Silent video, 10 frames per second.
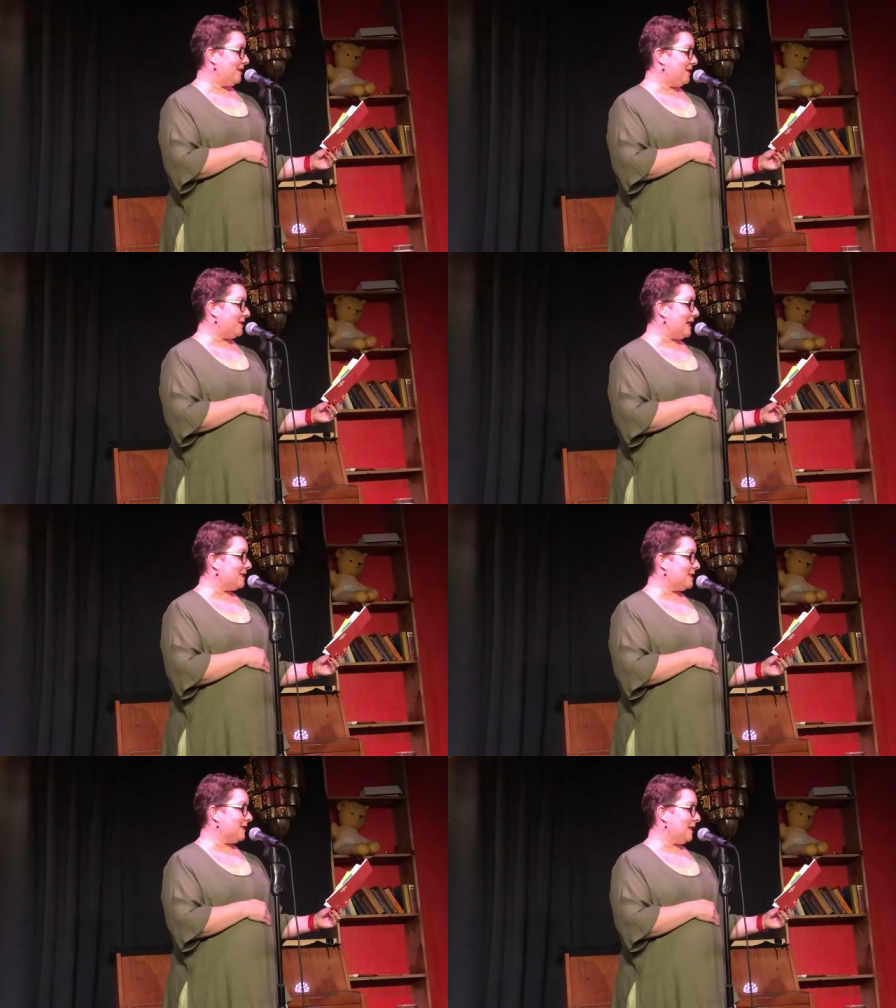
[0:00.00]
The
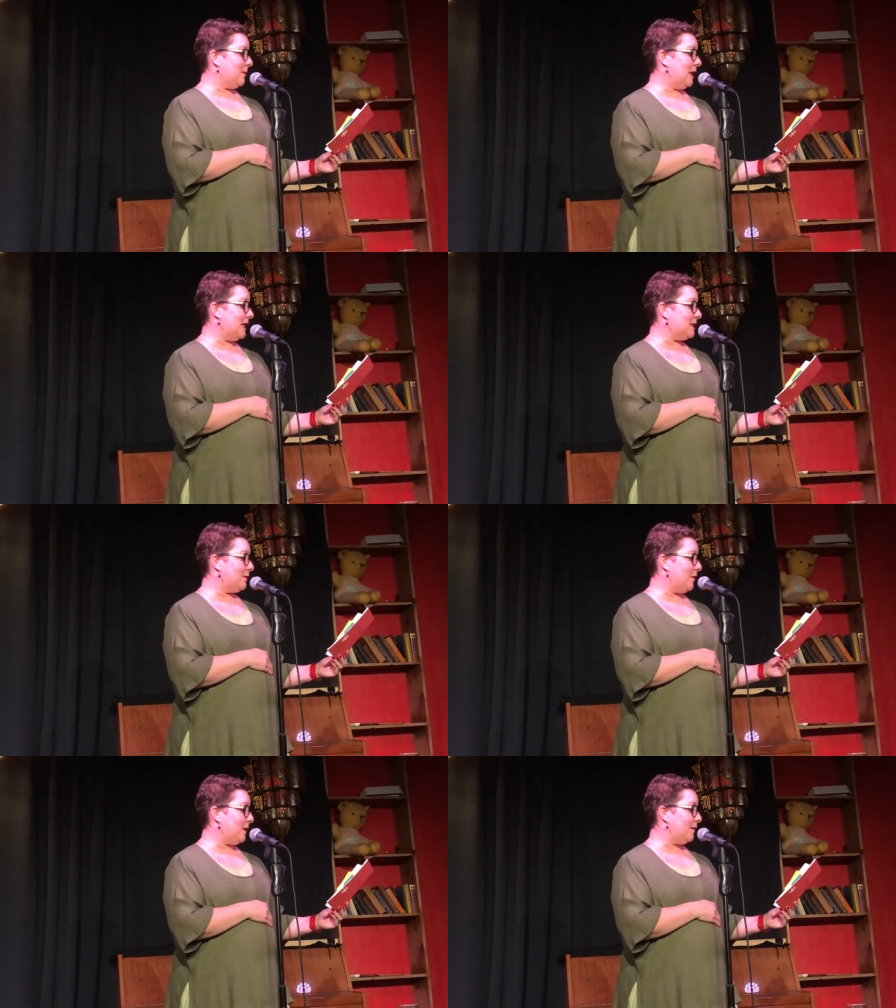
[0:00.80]
desk, a place
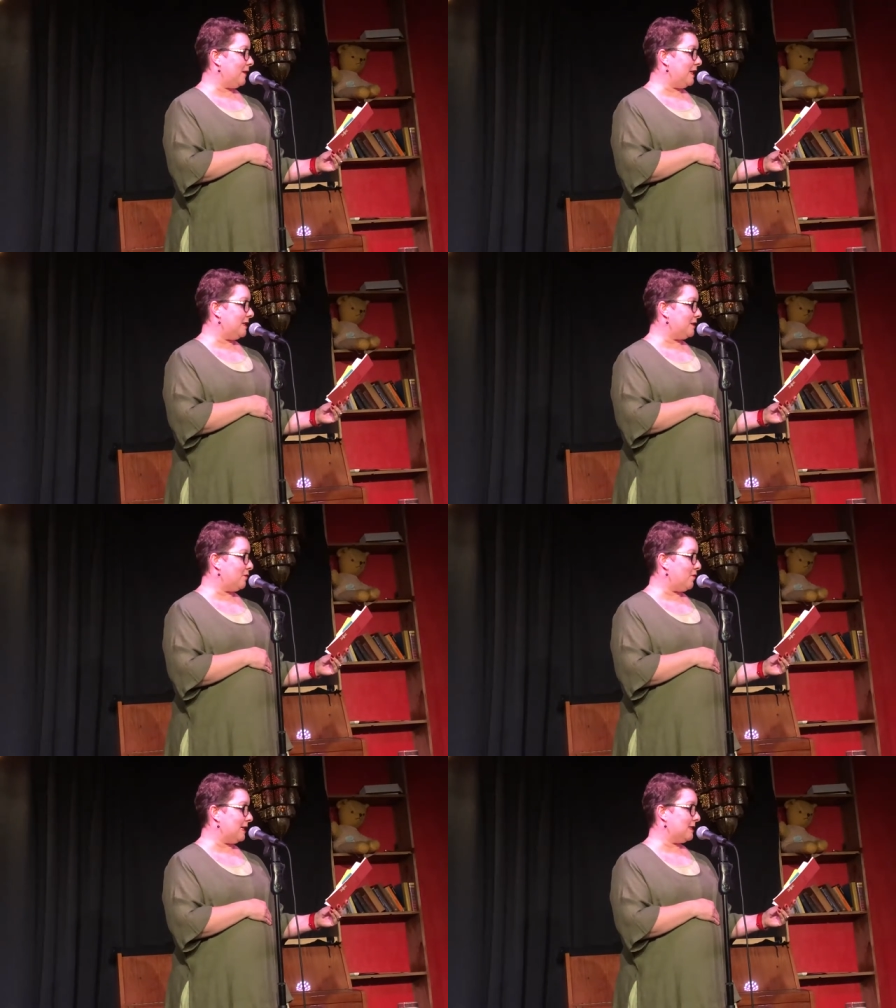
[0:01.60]
for my feet
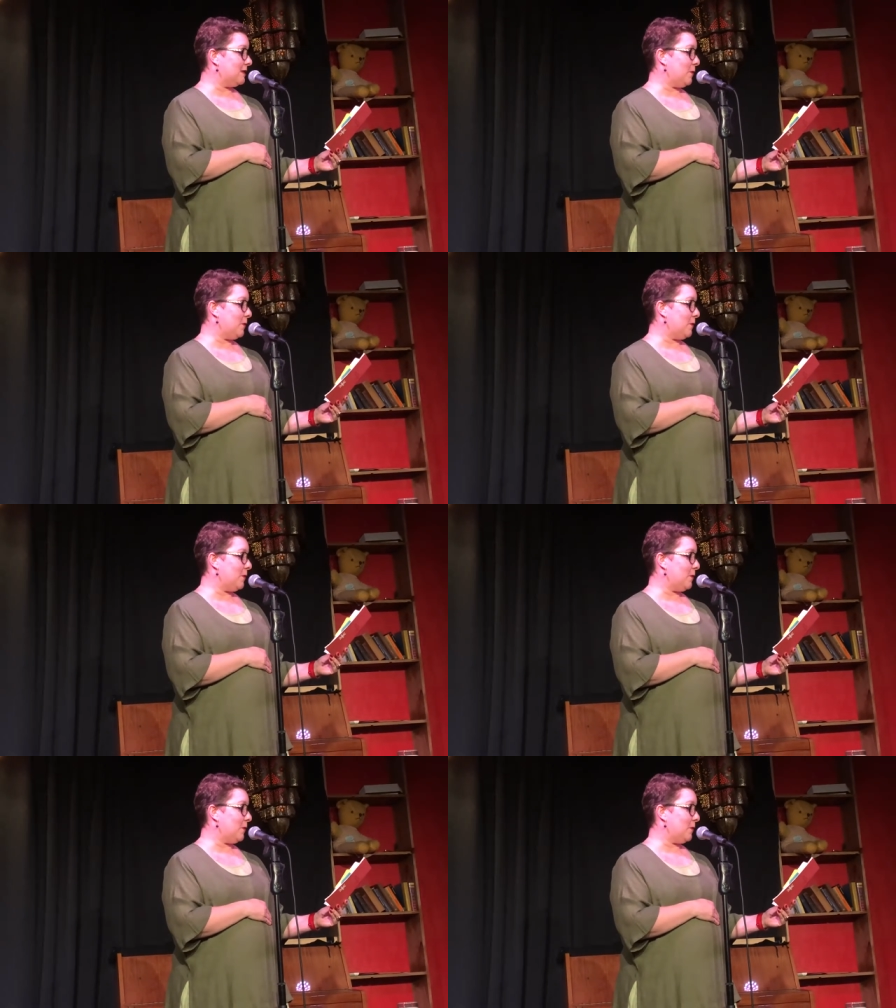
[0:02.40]
to rest